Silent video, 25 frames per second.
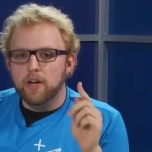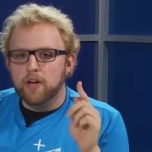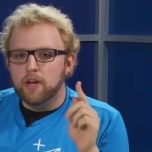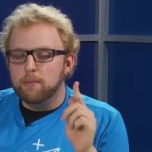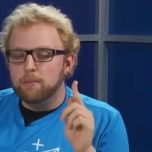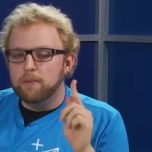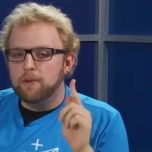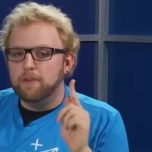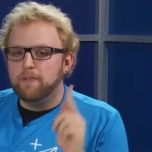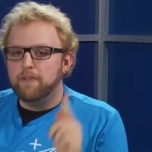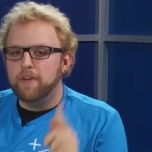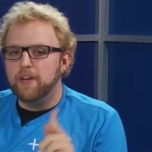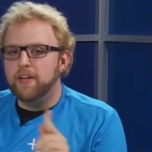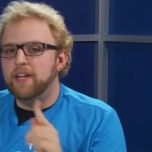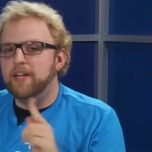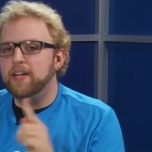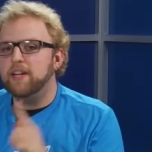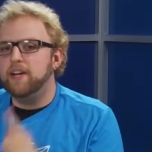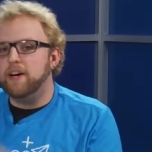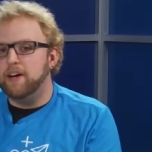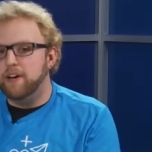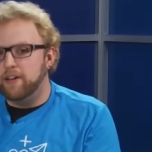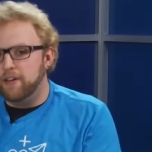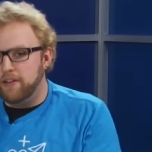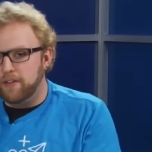preventing
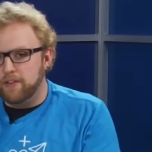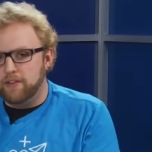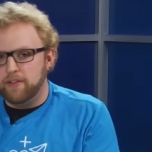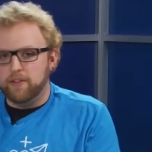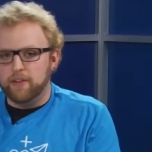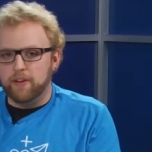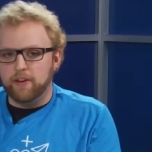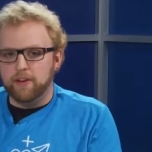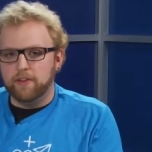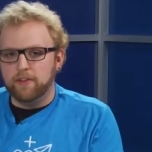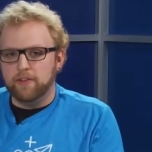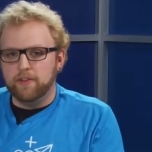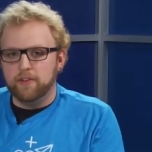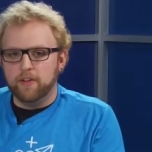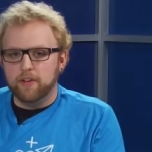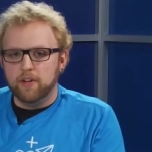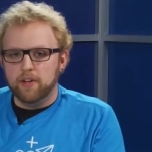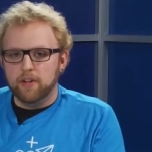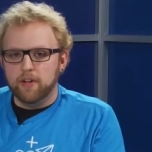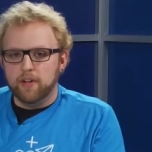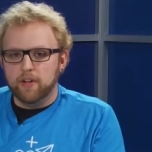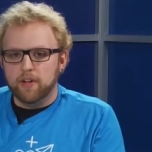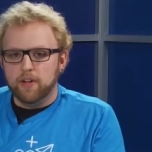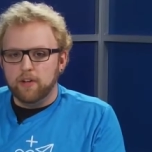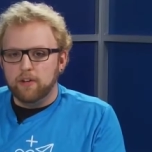uninstalls.
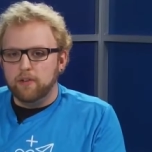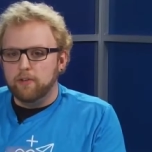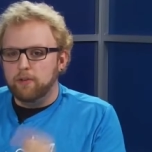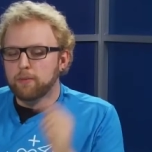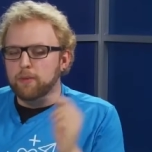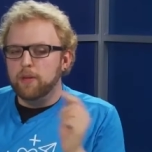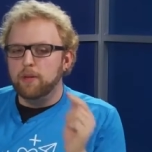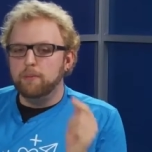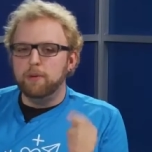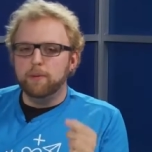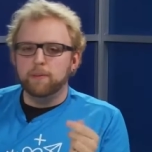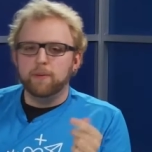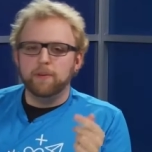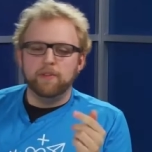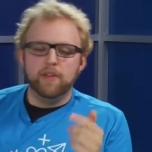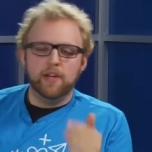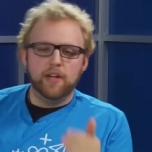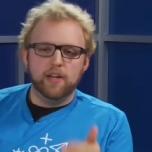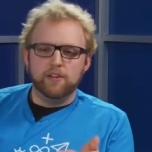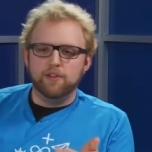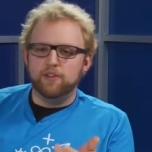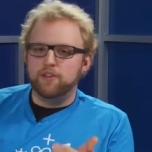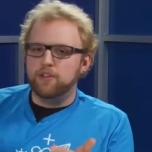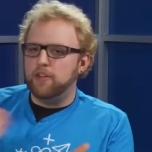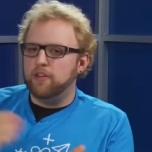Too many people
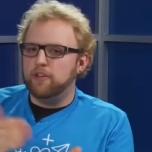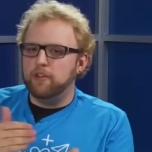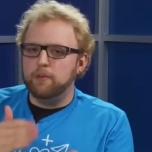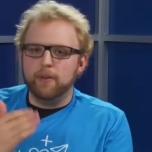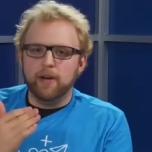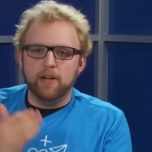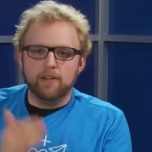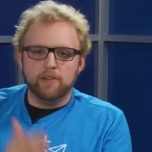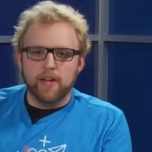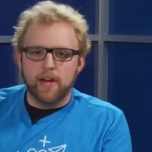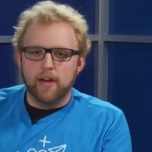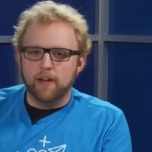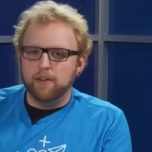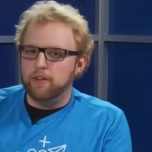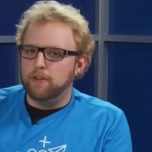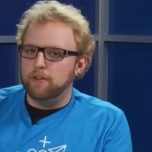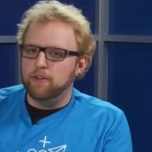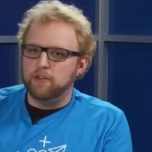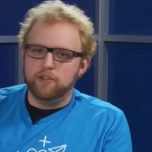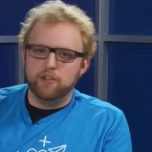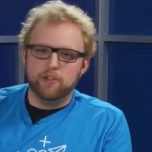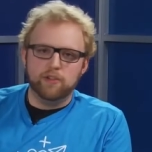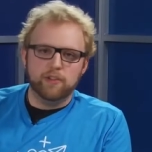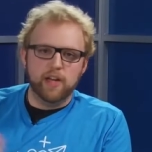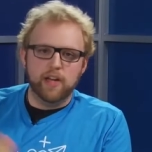think it's just about
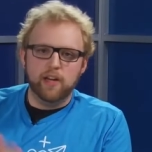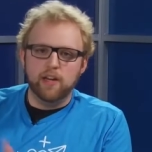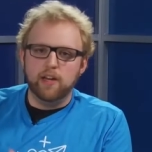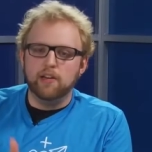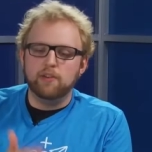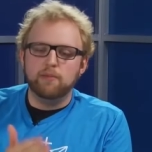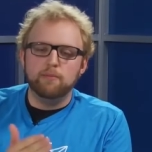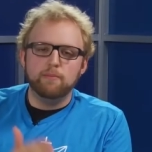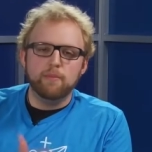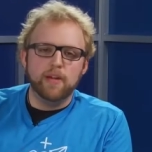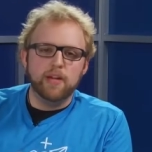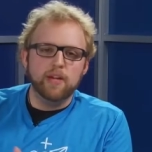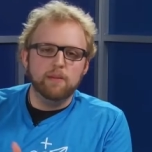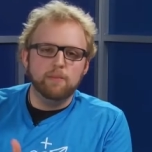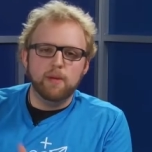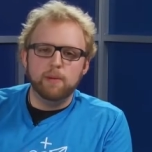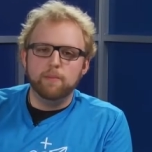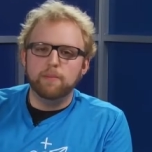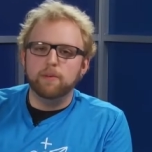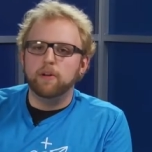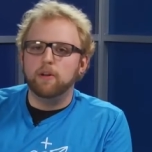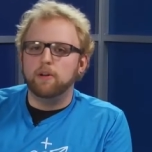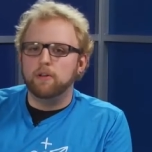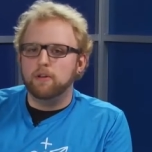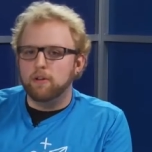downloads, just getting as many
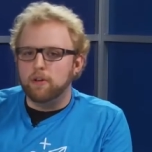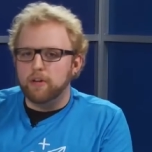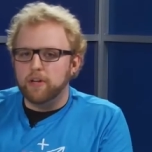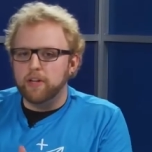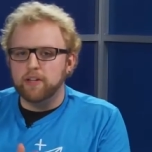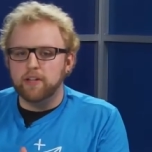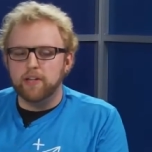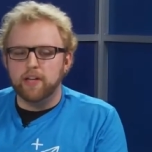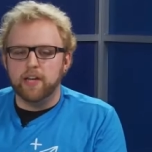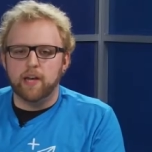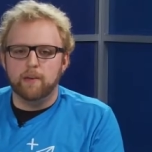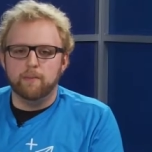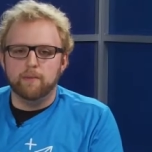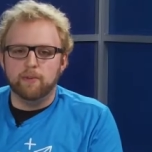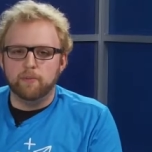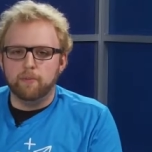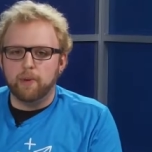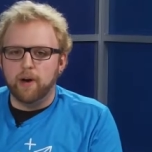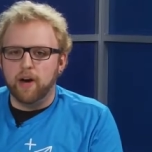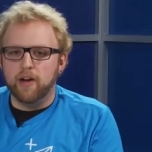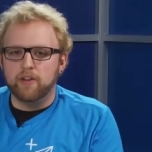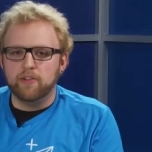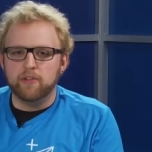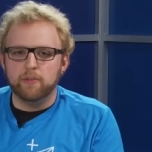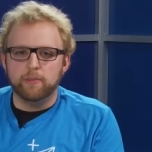people to look at the game as
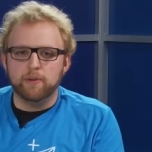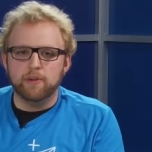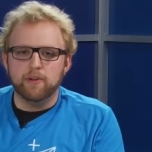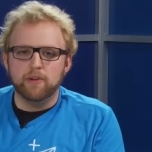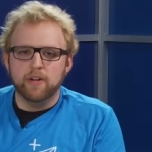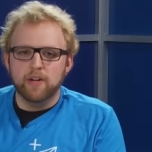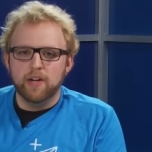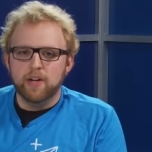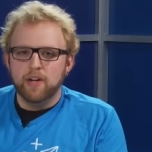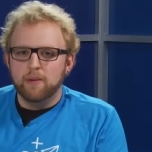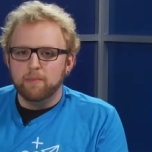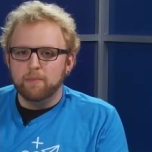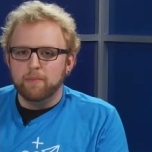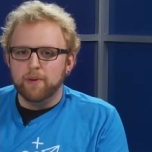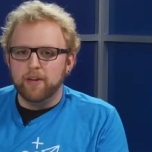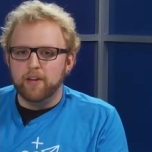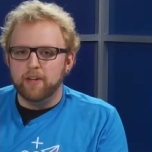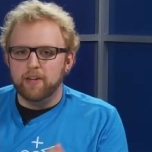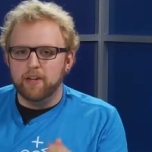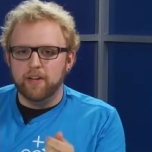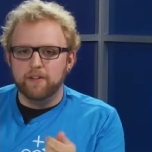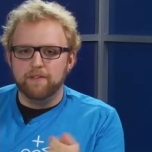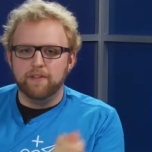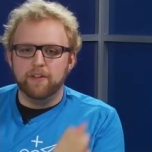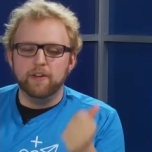possible.
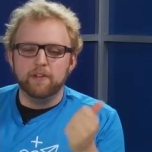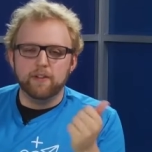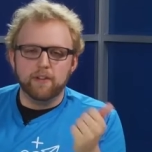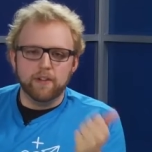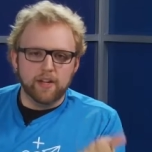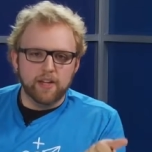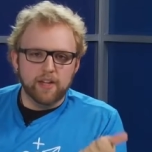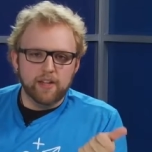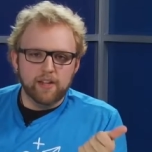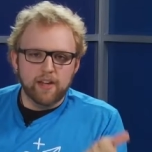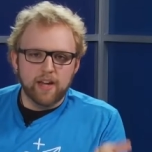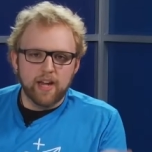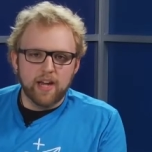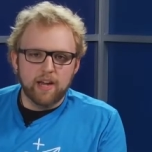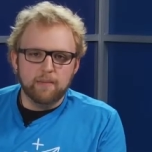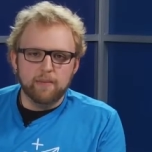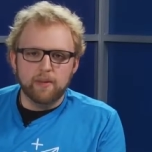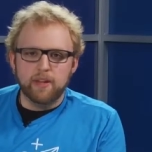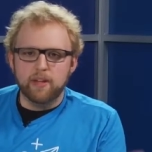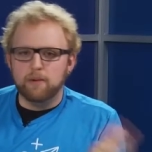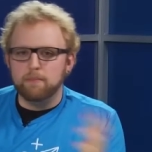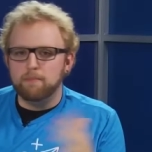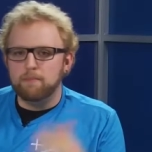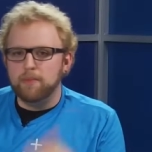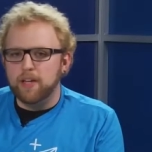But if they're looking at the game
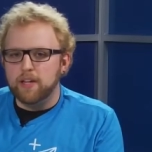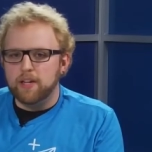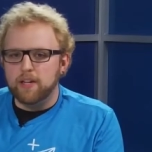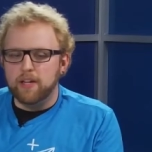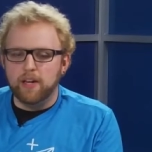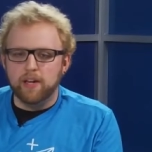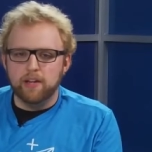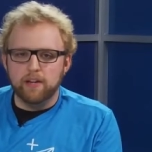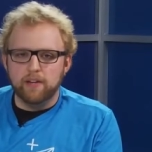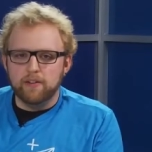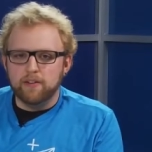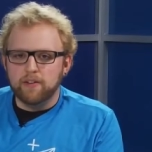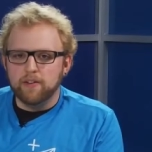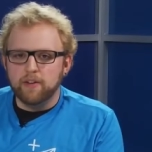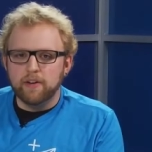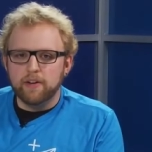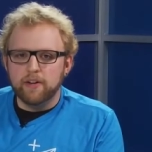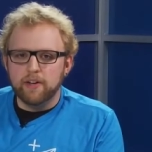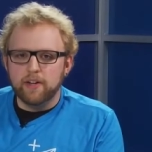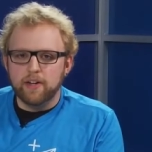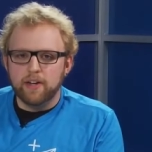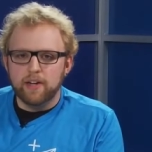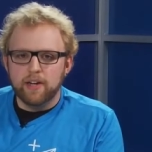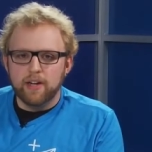and then immediately uninstall it,